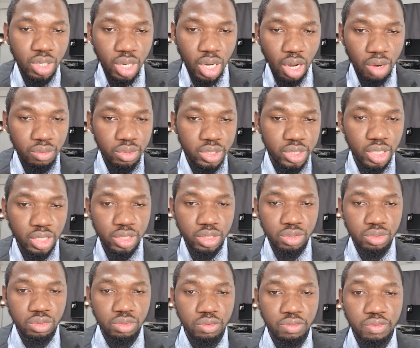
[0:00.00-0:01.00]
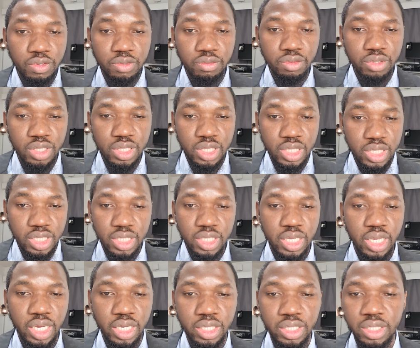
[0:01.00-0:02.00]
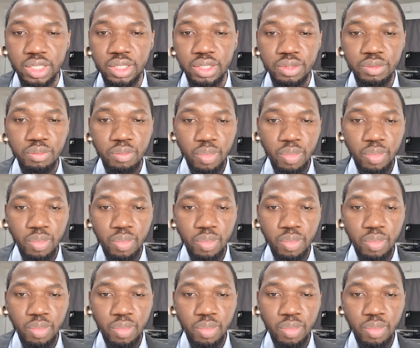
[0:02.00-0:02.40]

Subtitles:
and we change it to 60 hertz,